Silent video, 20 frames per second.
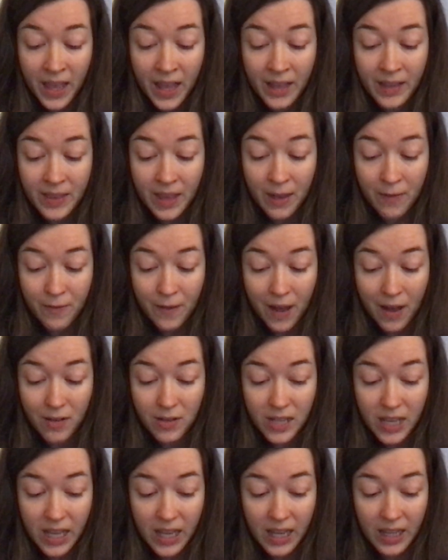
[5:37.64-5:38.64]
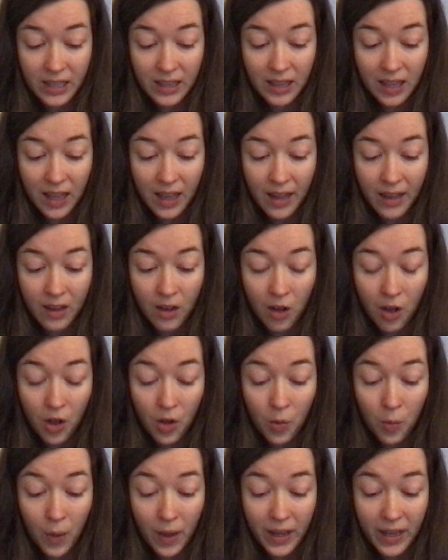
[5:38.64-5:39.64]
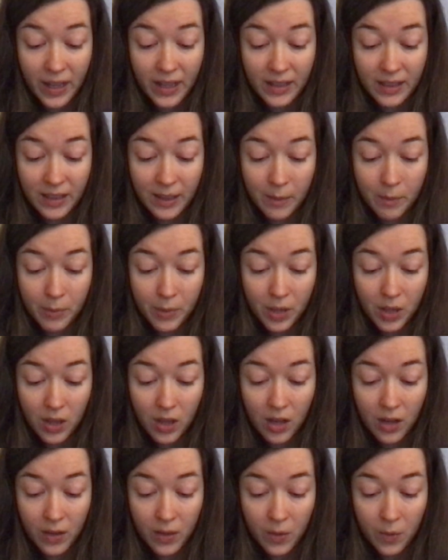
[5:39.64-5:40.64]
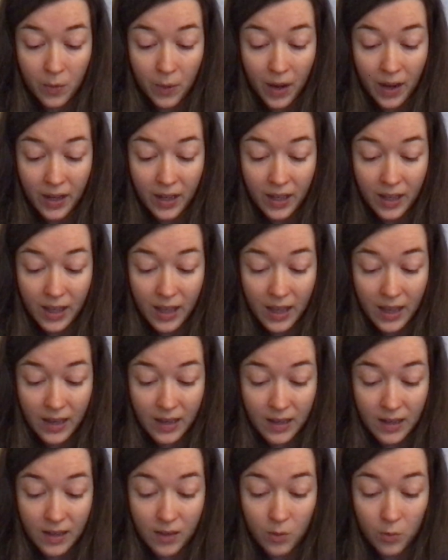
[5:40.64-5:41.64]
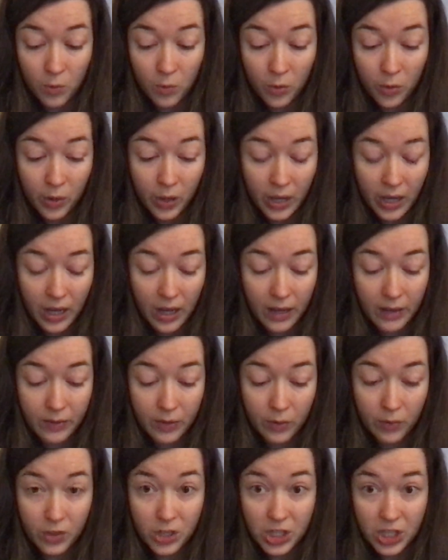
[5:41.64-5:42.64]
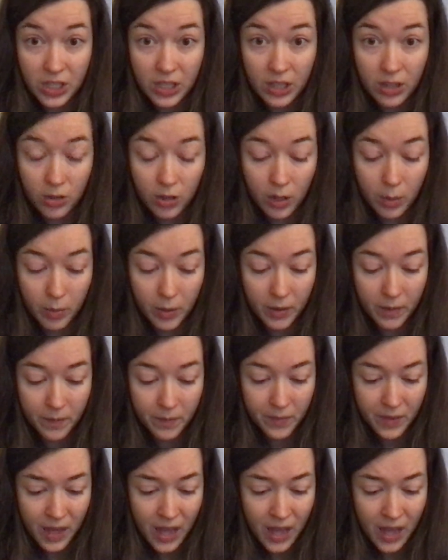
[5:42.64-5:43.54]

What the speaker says: they found Anne lying all white and limp along the wreck and ruin of the Virginia creeper.